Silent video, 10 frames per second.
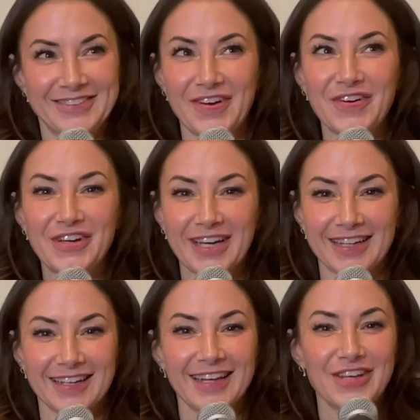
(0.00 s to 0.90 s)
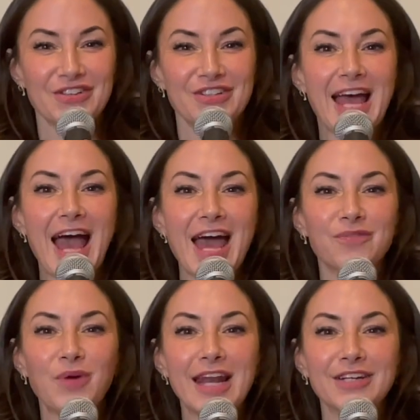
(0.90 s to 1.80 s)
so good. Your
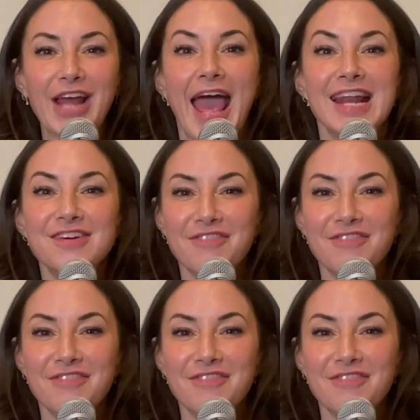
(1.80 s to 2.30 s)
dad, why didn't any